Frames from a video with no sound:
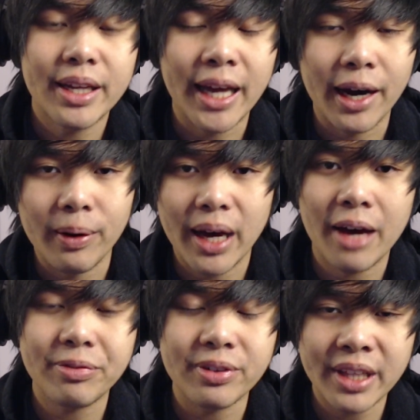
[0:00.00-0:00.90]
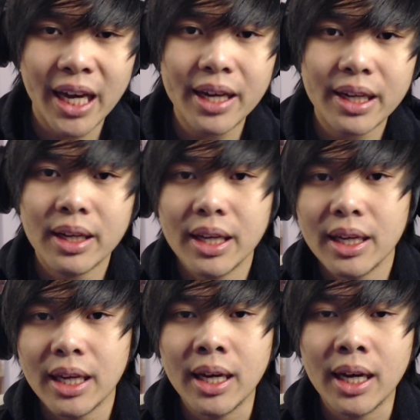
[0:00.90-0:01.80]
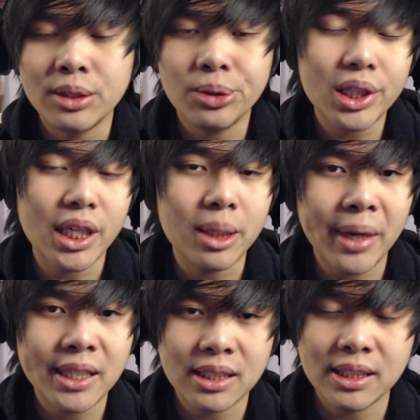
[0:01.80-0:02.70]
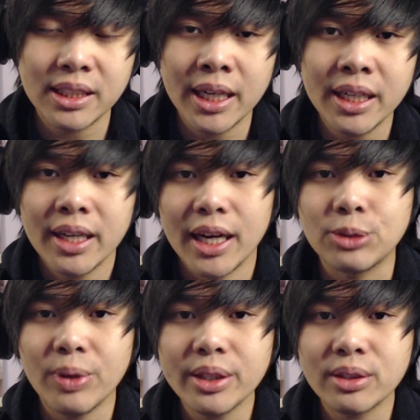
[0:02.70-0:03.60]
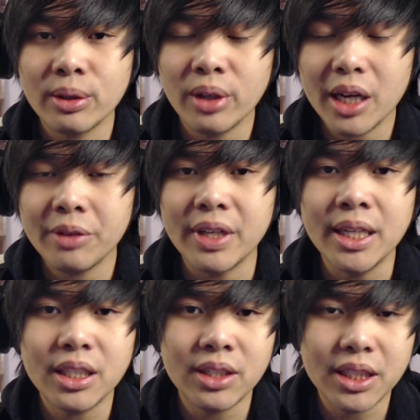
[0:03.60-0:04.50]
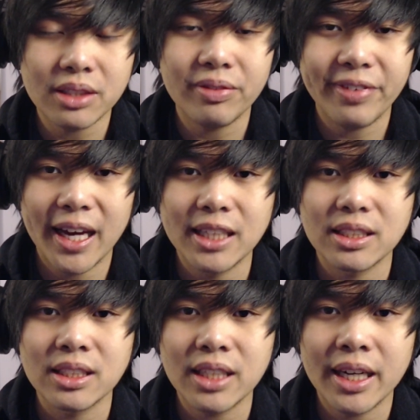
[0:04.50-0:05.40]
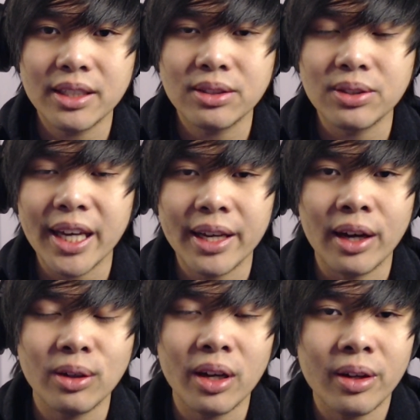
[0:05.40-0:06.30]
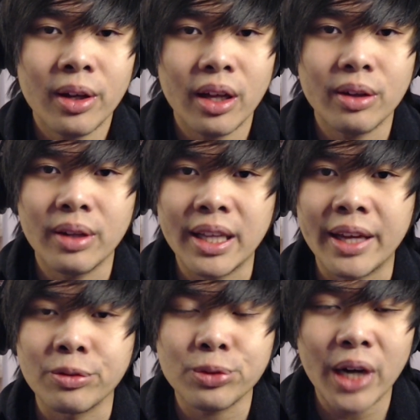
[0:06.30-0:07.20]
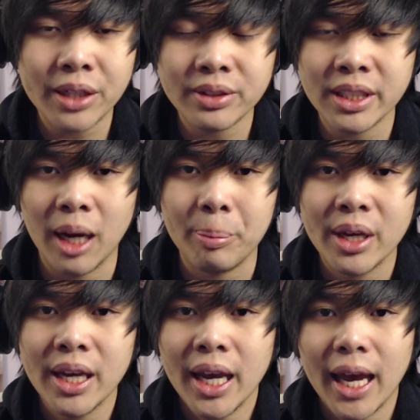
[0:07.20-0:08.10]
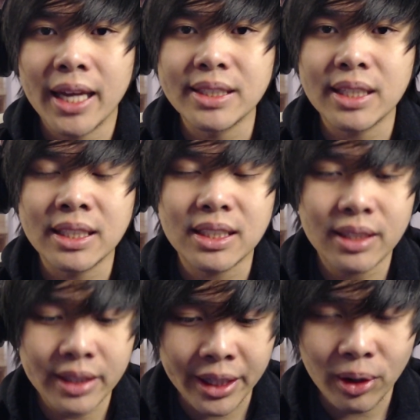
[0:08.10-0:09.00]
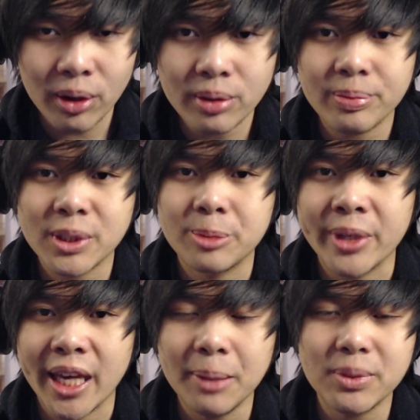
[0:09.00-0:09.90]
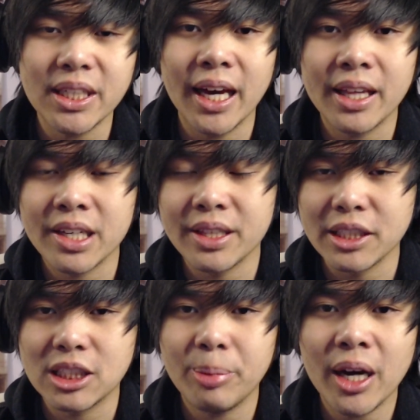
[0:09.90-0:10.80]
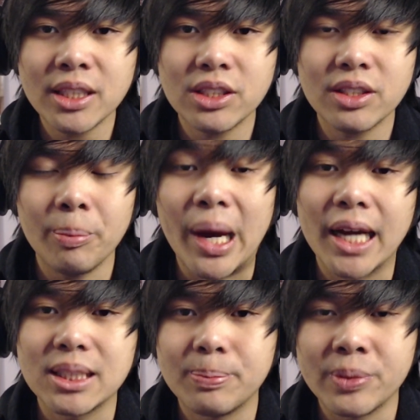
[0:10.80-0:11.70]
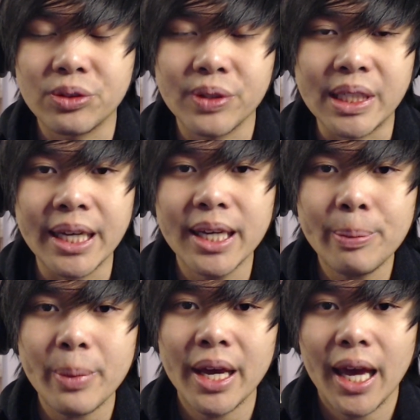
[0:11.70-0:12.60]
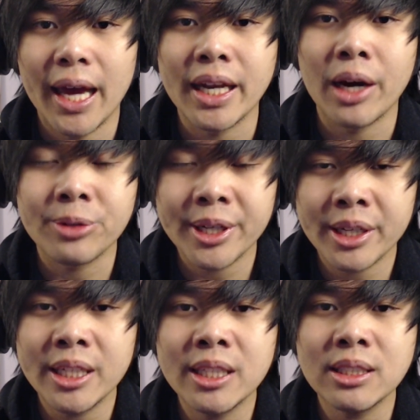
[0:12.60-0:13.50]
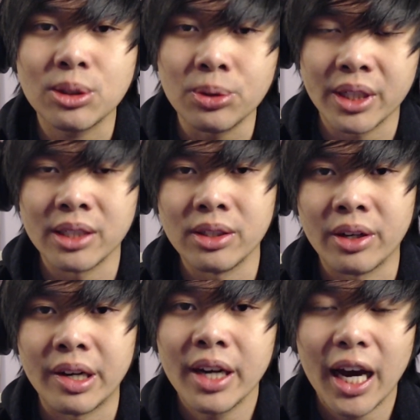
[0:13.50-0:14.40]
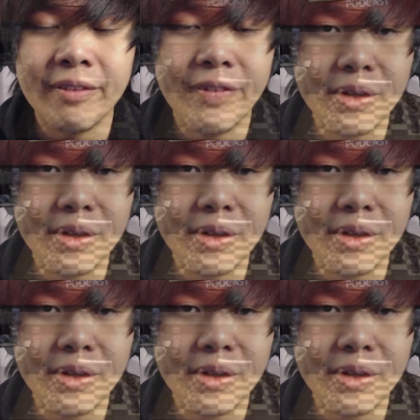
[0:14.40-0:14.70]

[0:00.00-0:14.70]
Now, after that, Dewa Kipas' son, as well as a lot of Indonesian fans, decided to get a lot, like, riled up, and they all came together and they sponsored a match between him and Arain Sukandar, a very